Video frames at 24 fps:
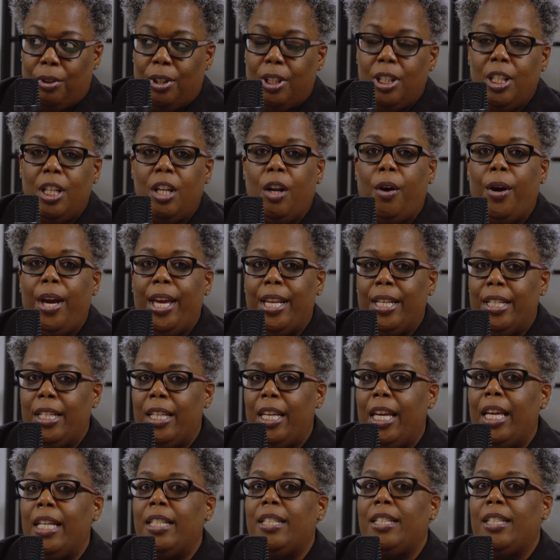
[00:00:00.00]
And
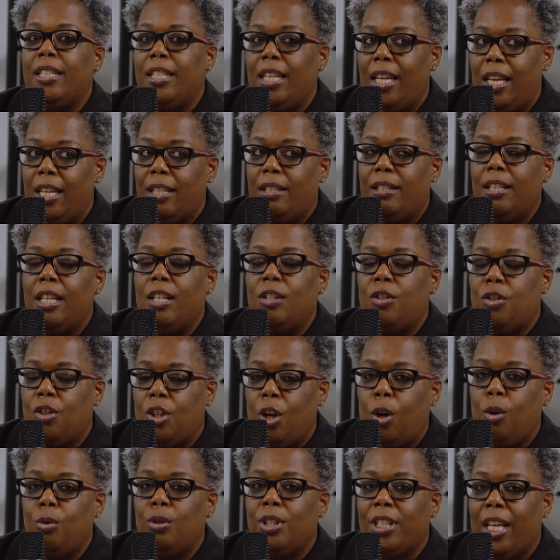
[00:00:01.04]
it's
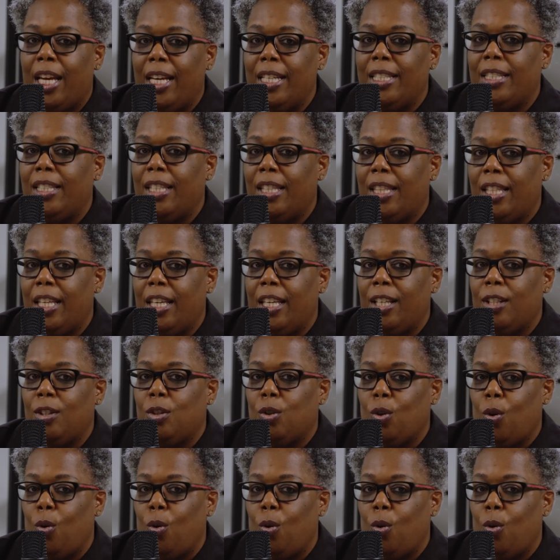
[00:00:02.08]
those kinds of things.